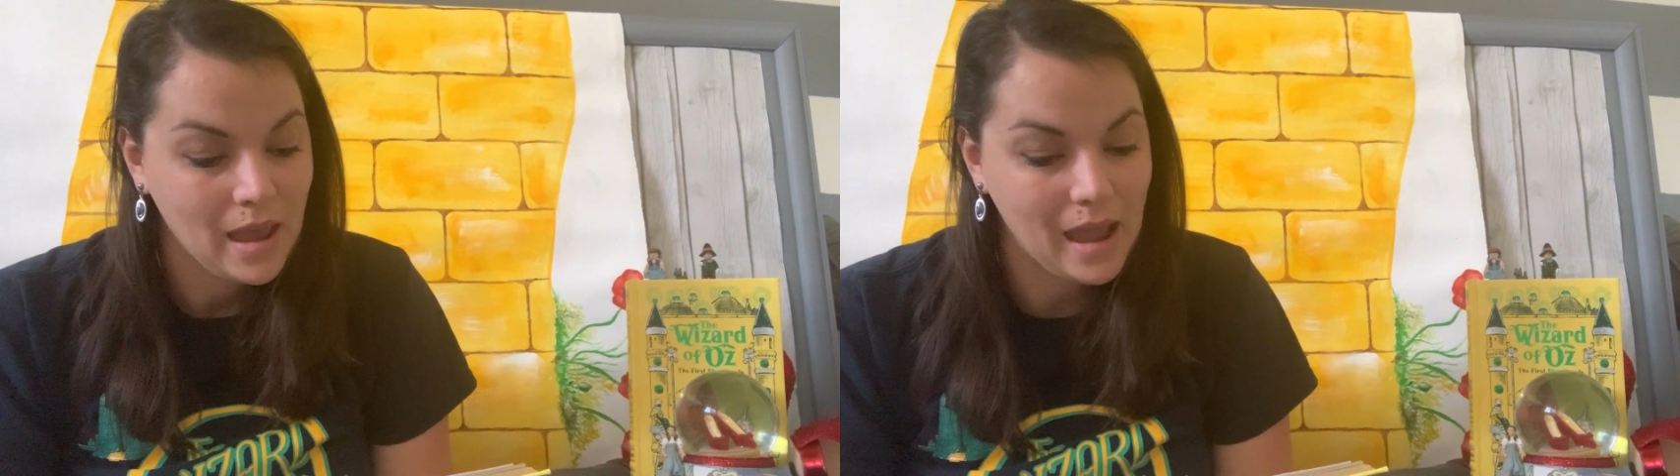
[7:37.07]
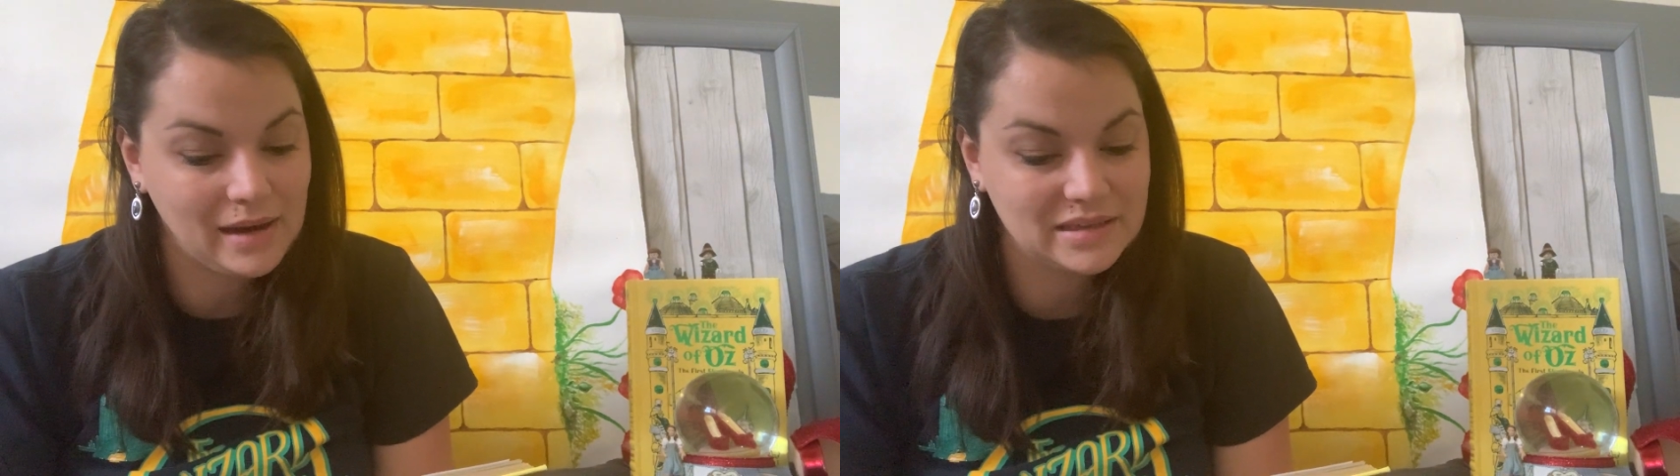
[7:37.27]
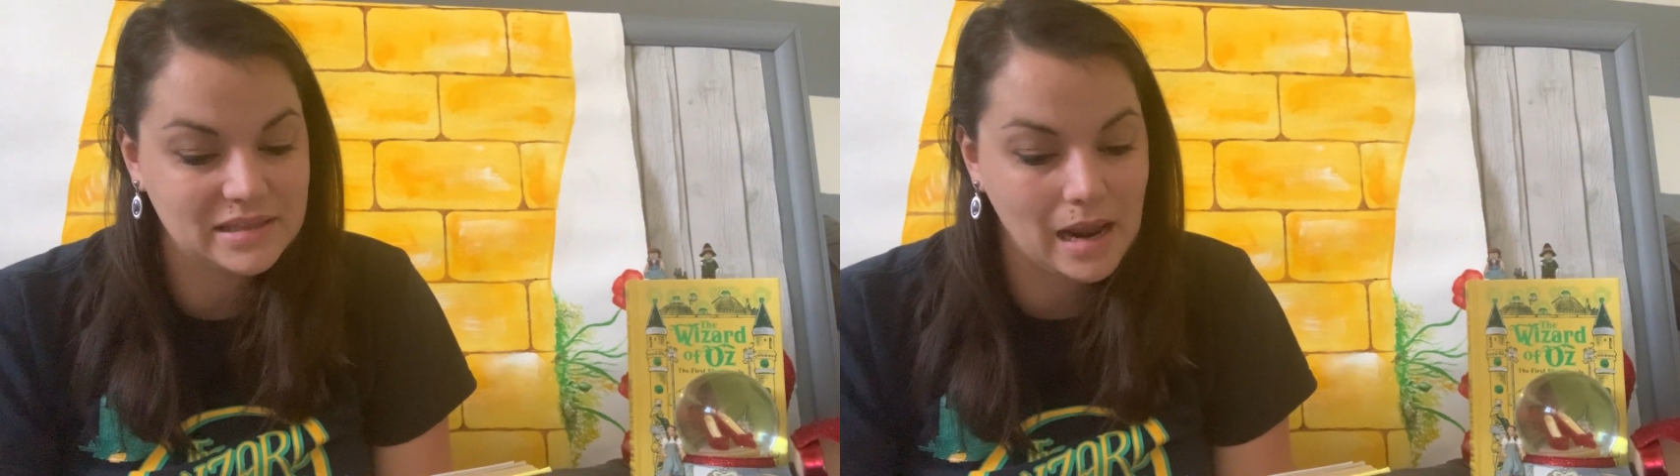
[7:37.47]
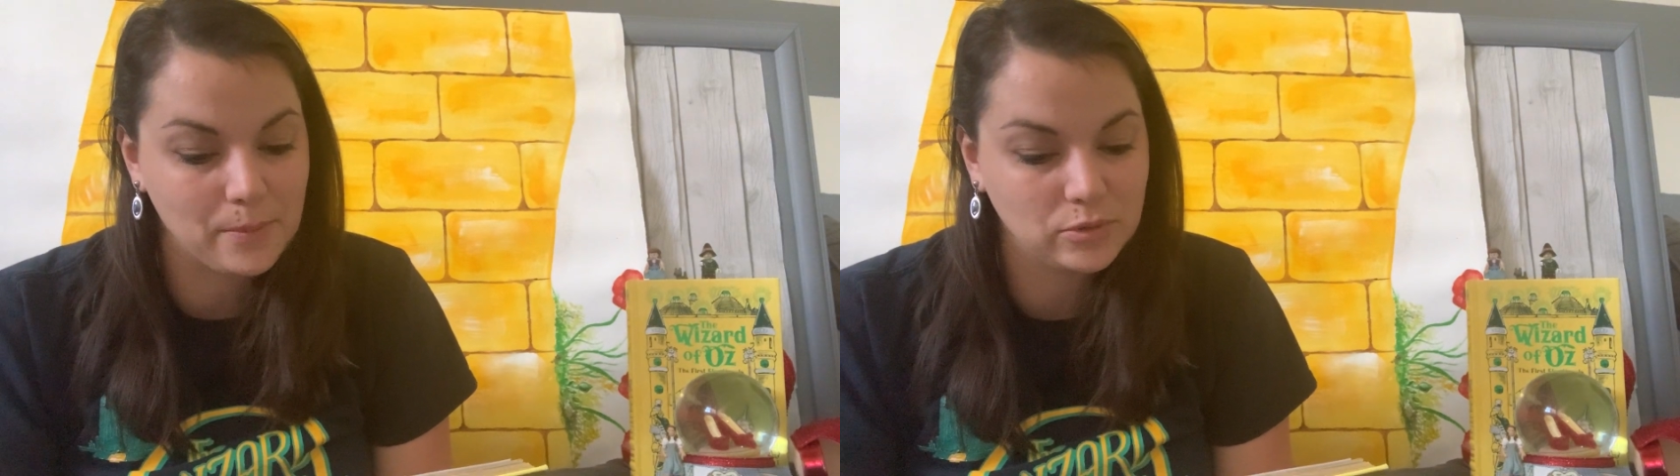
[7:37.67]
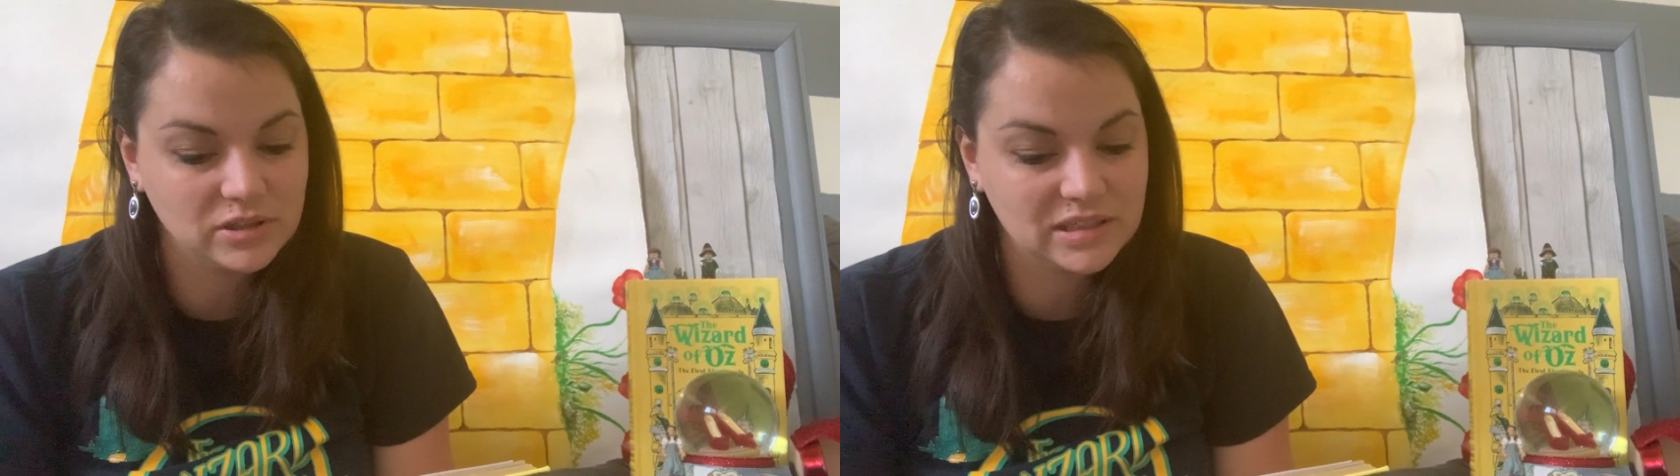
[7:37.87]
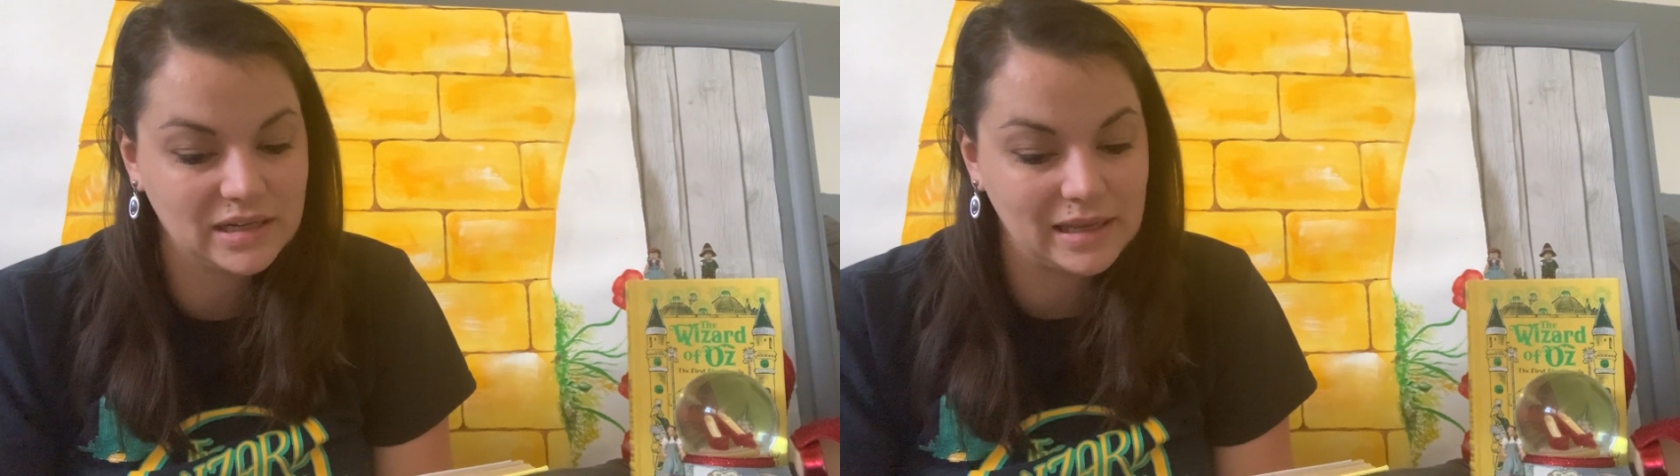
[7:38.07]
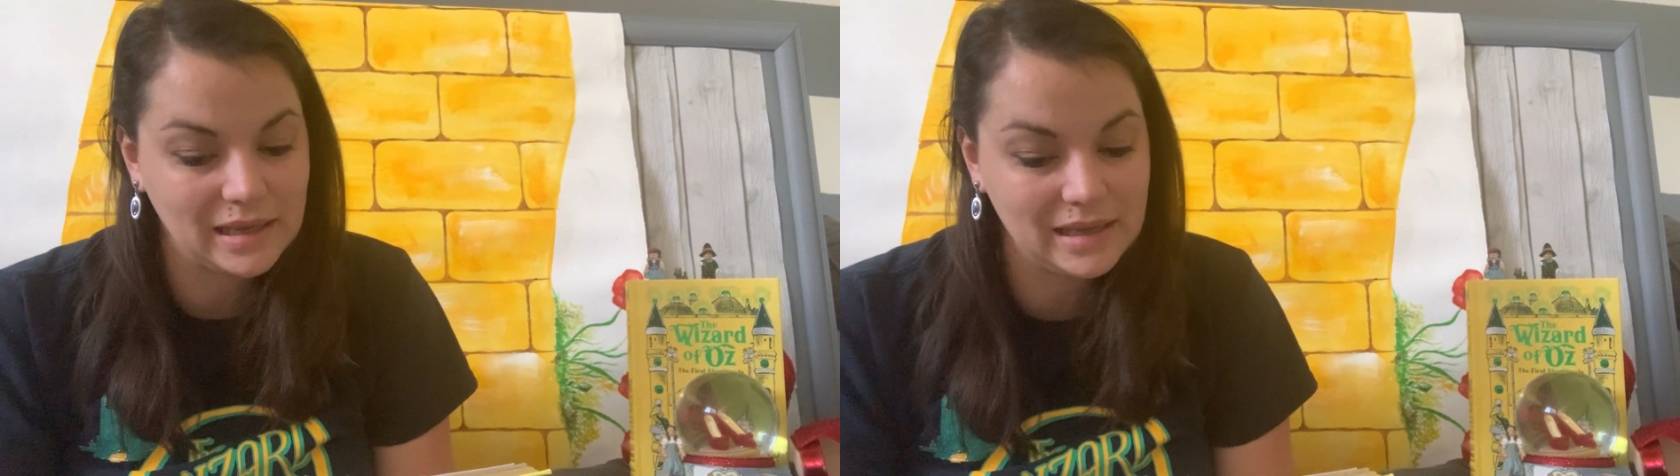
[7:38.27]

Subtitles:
"And as the Emerald City